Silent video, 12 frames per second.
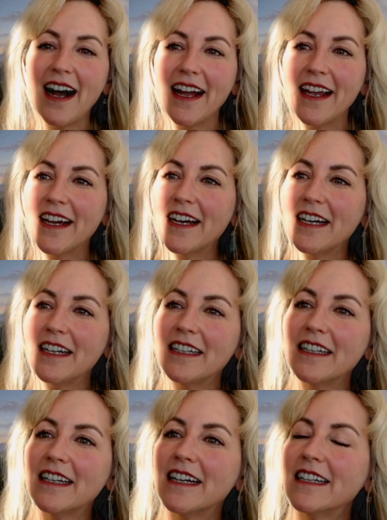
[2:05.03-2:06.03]

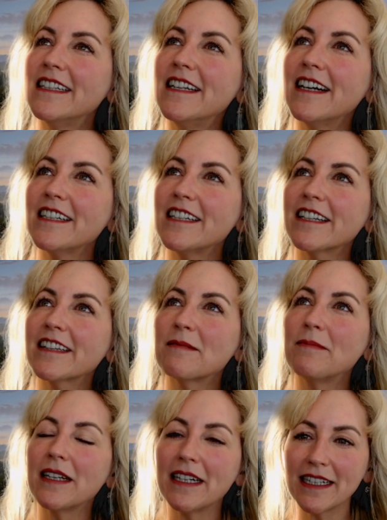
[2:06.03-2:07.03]
I did not shut
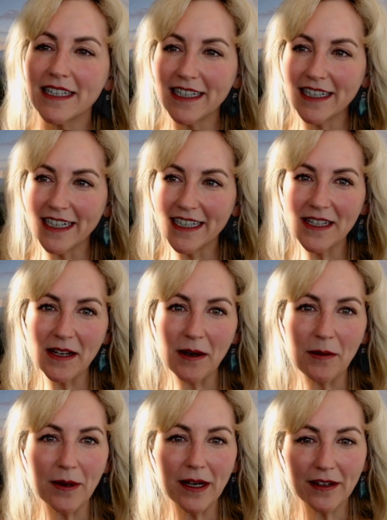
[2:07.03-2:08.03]
the blinds tonight,
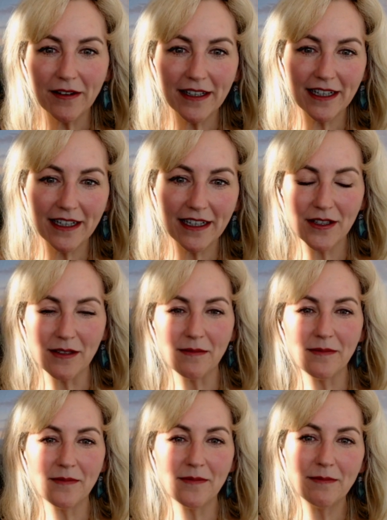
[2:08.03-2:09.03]
so we're going to have
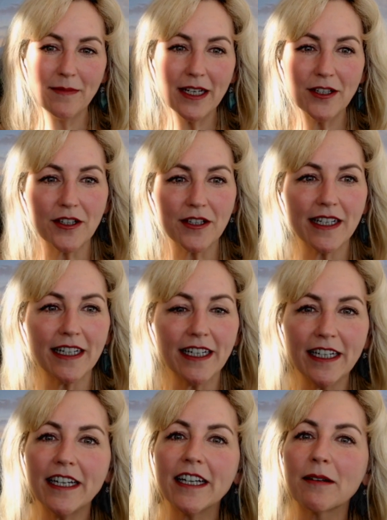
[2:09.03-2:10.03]
some major
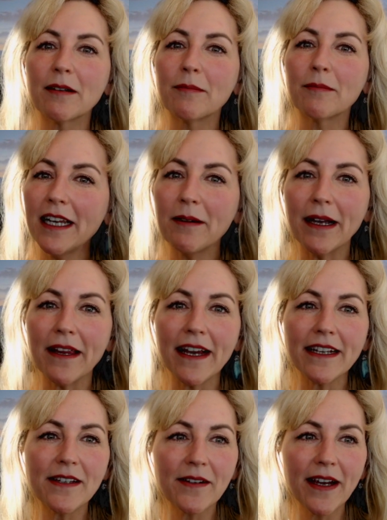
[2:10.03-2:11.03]
sun in here. But anyway,
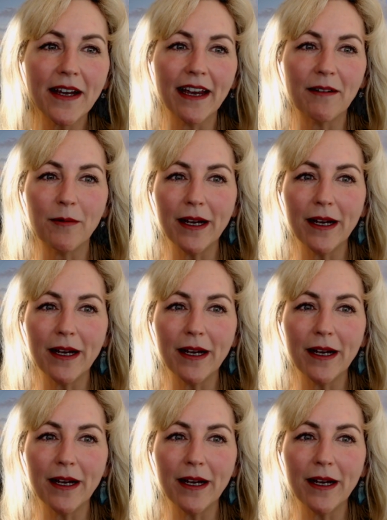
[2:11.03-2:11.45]
that's okay.